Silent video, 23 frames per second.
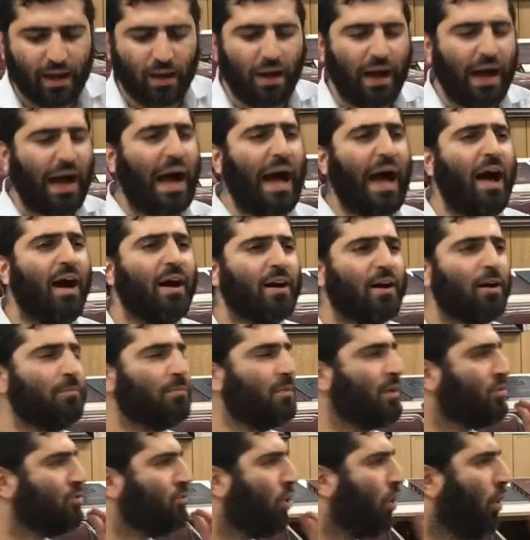How come
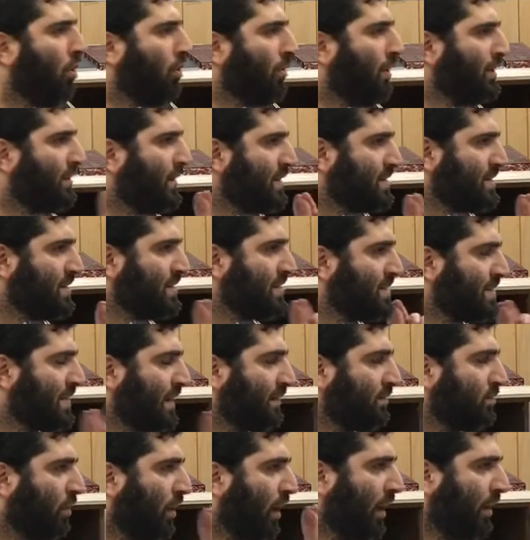the Torah doesn't
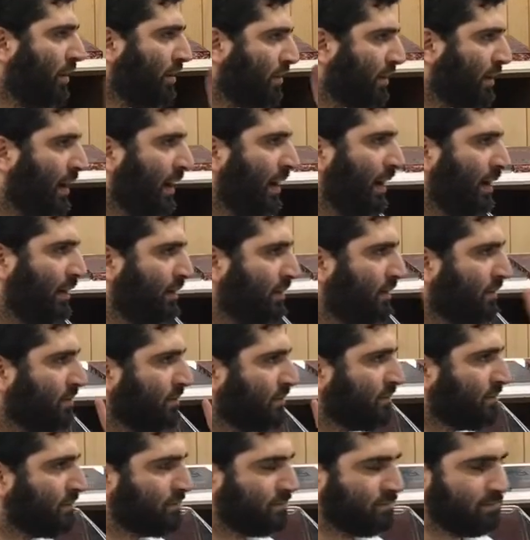say to honor God?
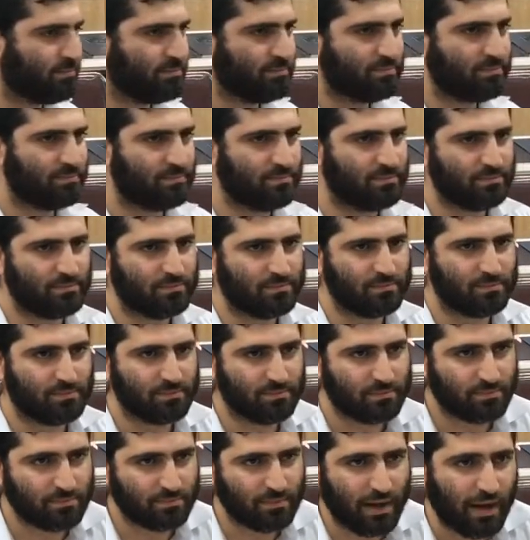
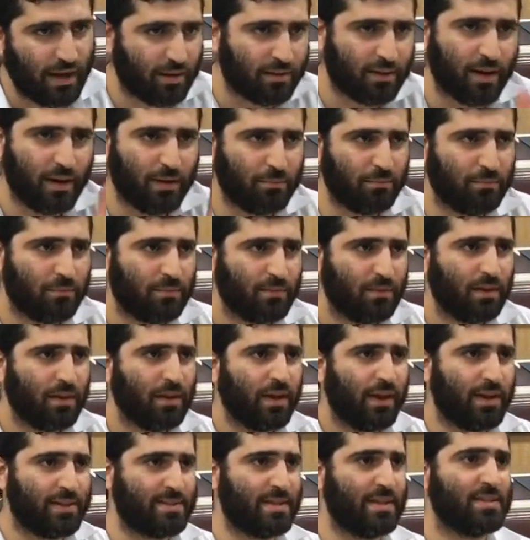How come?
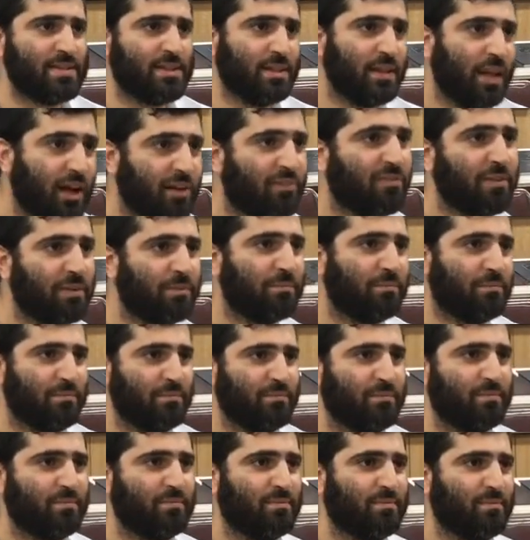It says love him,
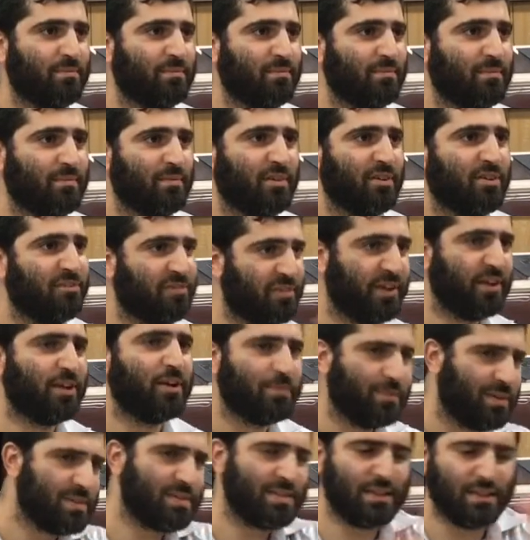fear
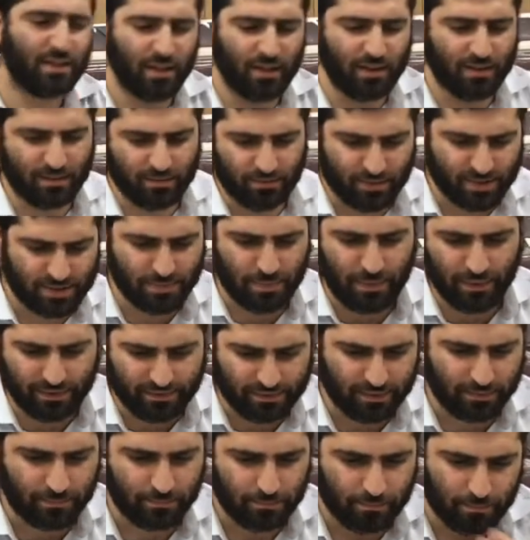him, it love, respect
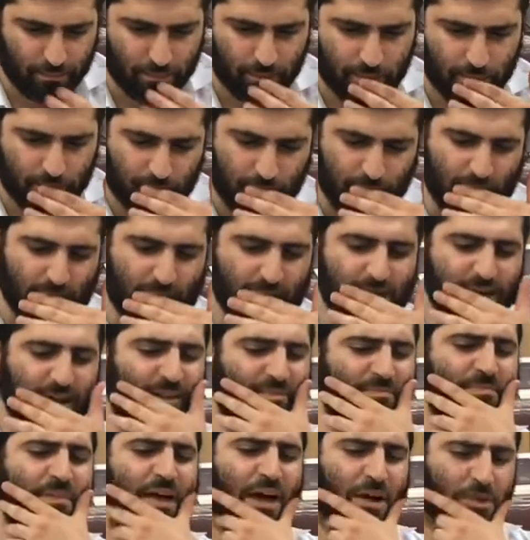him. Rav
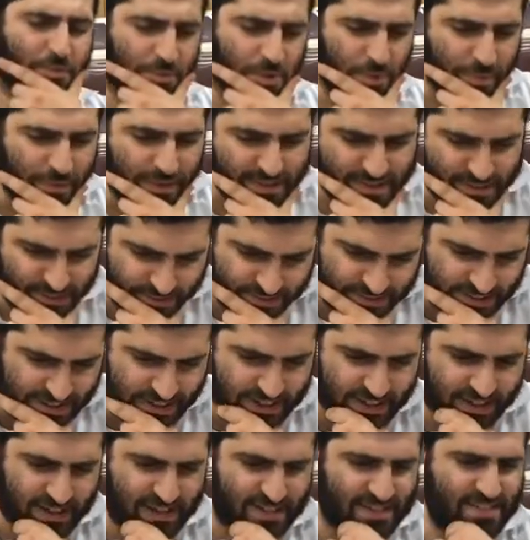Nachman Breslov
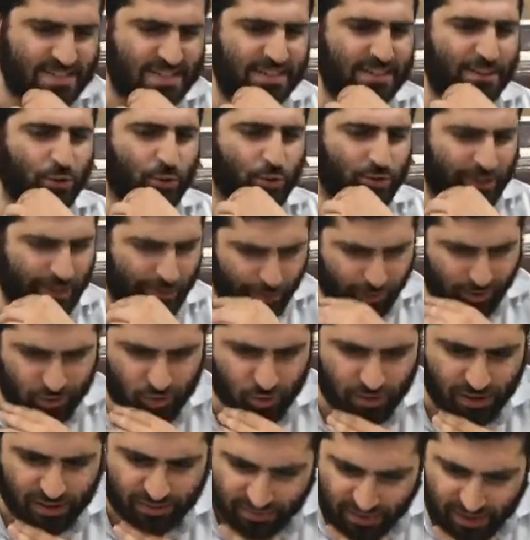says in the Gutei
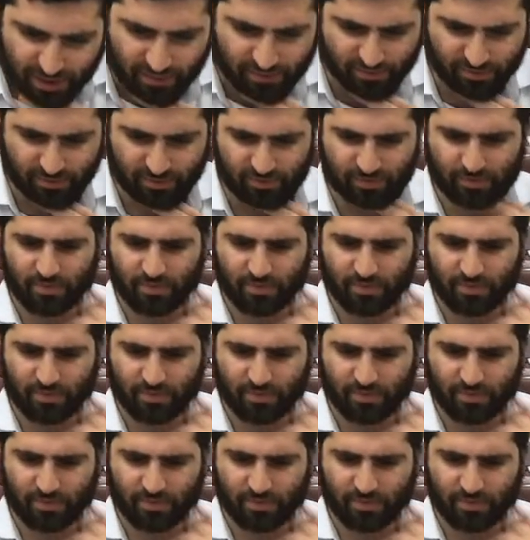Torah Vav,